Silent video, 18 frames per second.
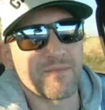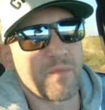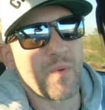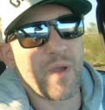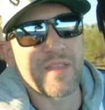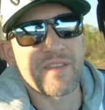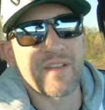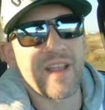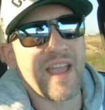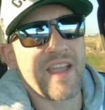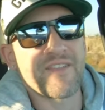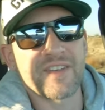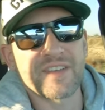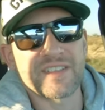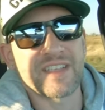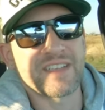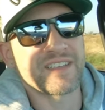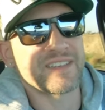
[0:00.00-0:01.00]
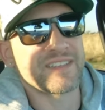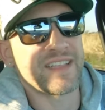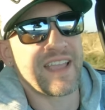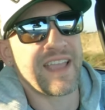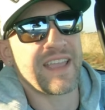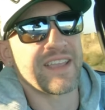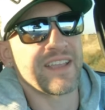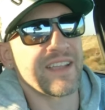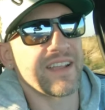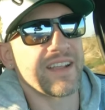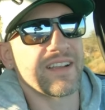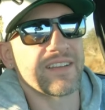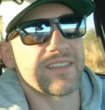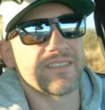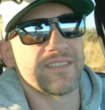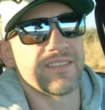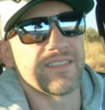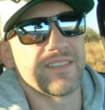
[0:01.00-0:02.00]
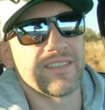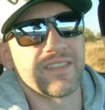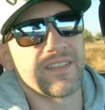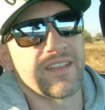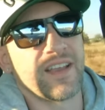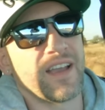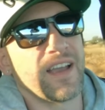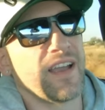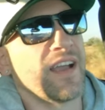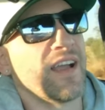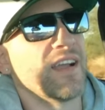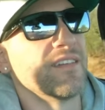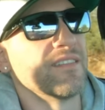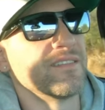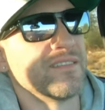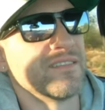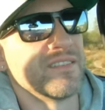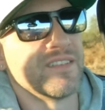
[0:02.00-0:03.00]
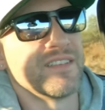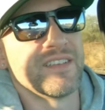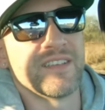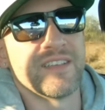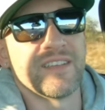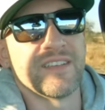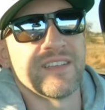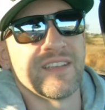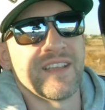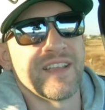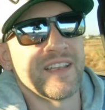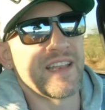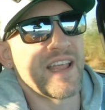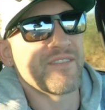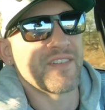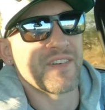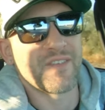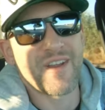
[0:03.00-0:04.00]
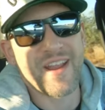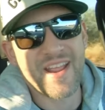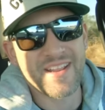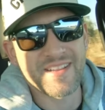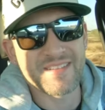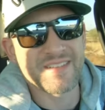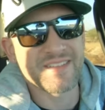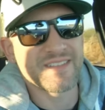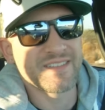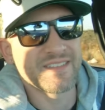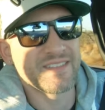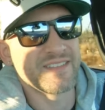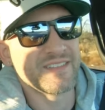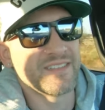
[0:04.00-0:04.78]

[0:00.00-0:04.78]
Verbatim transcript: weather every single day here. Uh, it never rains,